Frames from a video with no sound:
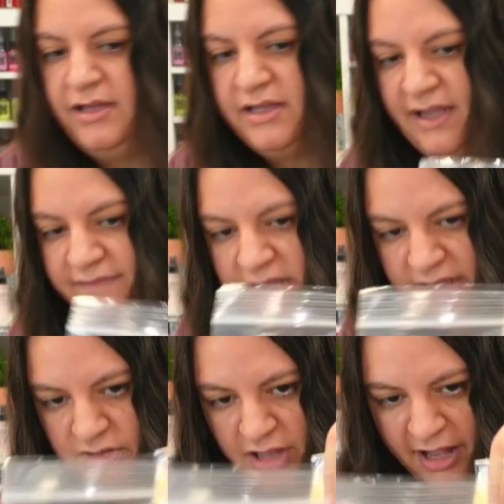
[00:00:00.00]
I've seen
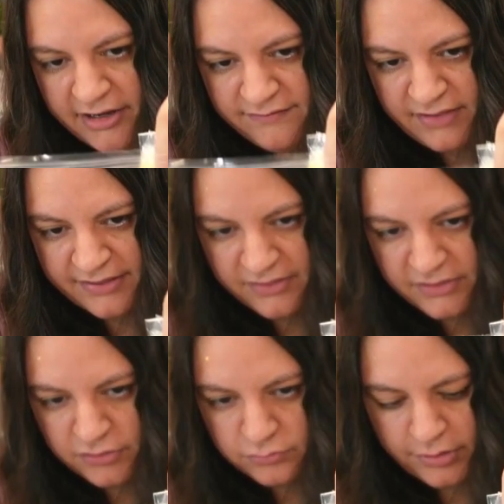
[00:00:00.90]
a lot of, like the
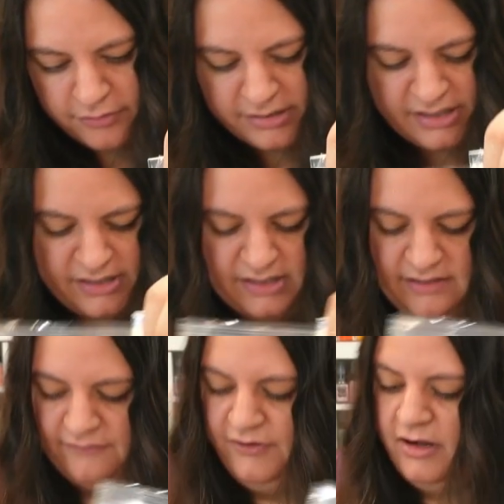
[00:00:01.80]
little roses in
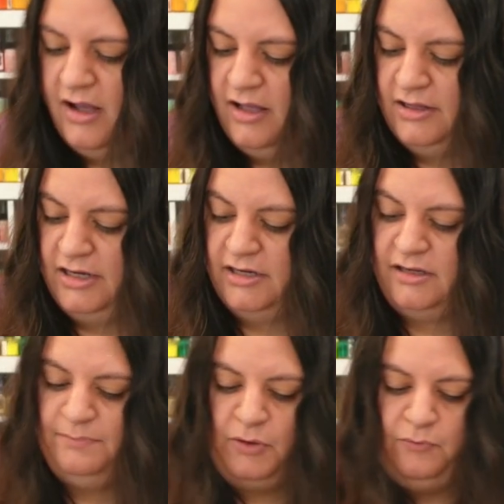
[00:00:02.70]
different
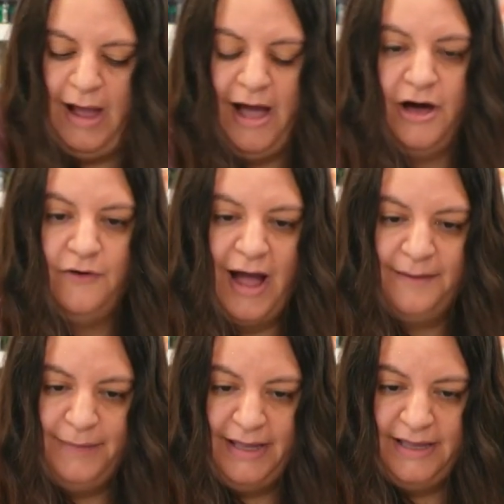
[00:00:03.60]
colors, but wow, I
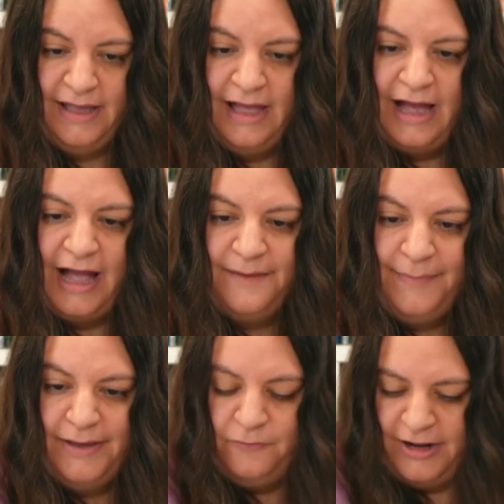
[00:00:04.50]
might
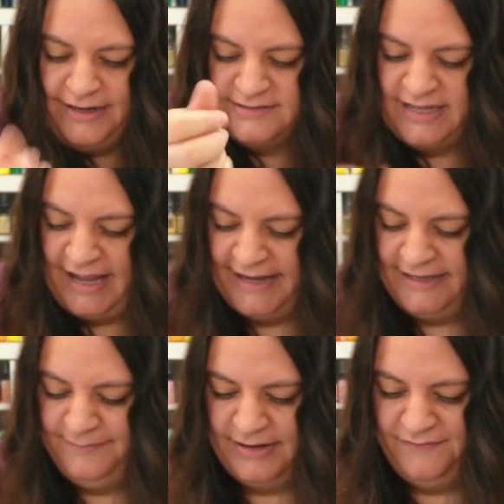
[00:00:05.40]
want a tiny
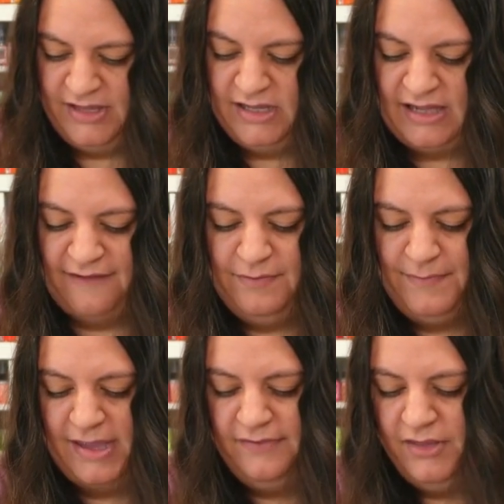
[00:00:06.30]
bit of these. I've been
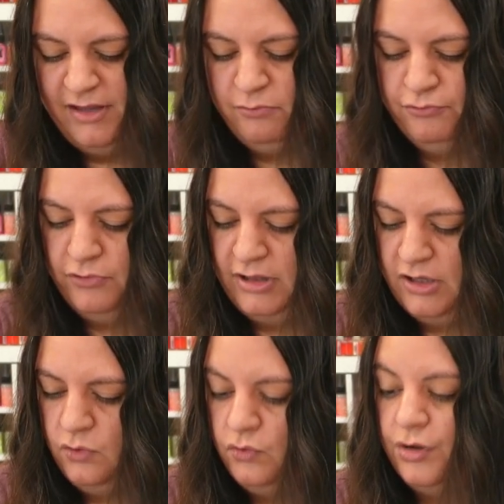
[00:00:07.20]
making this really
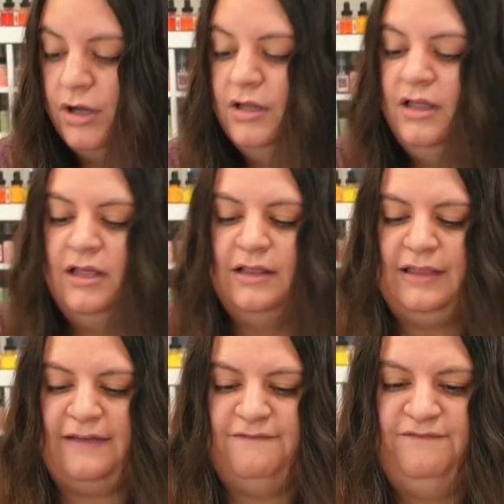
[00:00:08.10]
cool
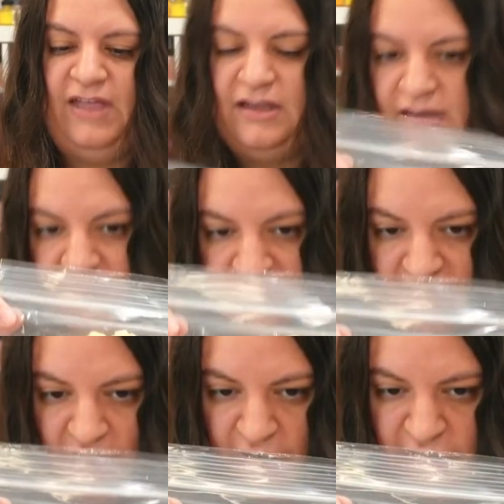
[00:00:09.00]
like
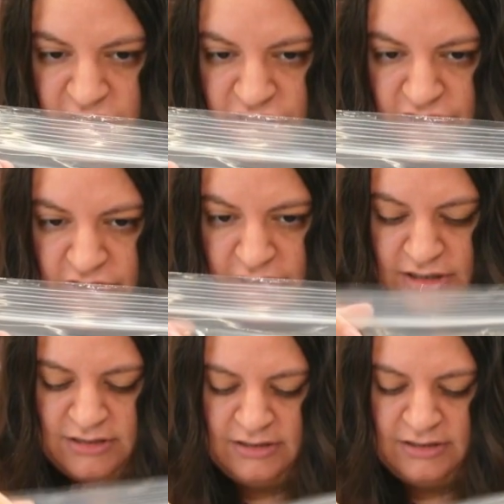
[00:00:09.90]
fantasy art journal,